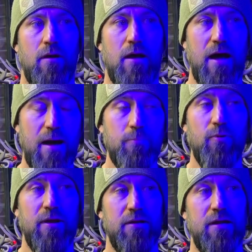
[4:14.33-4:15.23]
I'm
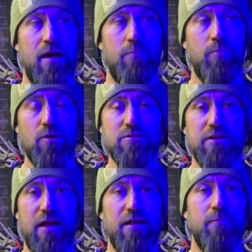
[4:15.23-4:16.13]
praying to God personally.
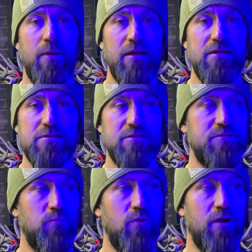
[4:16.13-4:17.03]
I hit my knees this
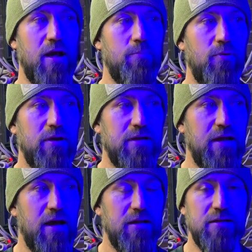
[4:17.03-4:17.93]
morning. I prayed to
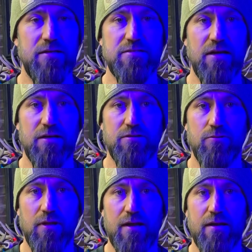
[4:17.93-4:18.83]
God that it's not too
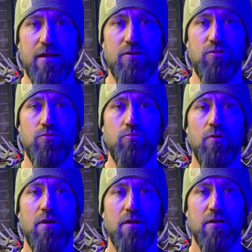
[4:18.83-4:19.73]
late and to
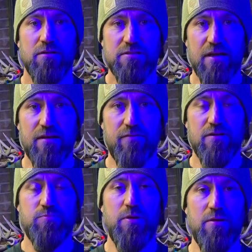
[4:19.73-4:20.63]
save his
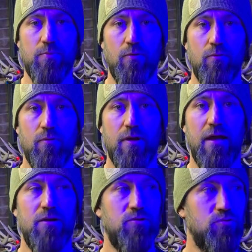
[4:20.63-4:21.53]
people
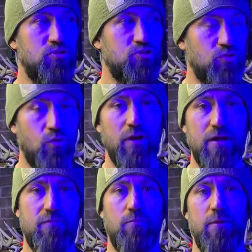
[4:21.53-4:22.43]
and to destroy
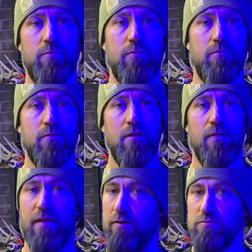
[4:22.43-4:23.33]
evil people.
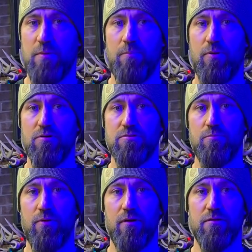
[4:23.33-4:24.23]
That was my personal
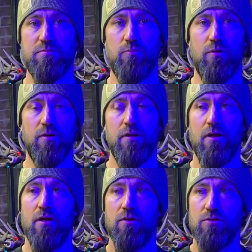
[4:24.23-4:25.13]
prayer this morning.
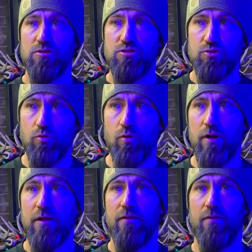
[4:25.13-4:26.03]

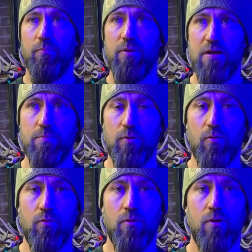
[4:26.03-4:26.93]
Destroy the people
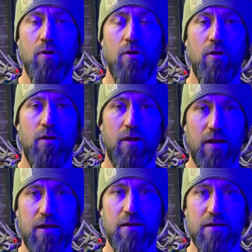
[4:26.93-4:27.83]

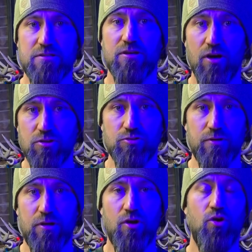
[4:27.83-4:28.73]
in this
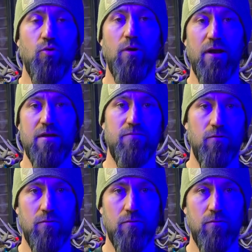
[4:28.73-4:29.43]
country who are evil.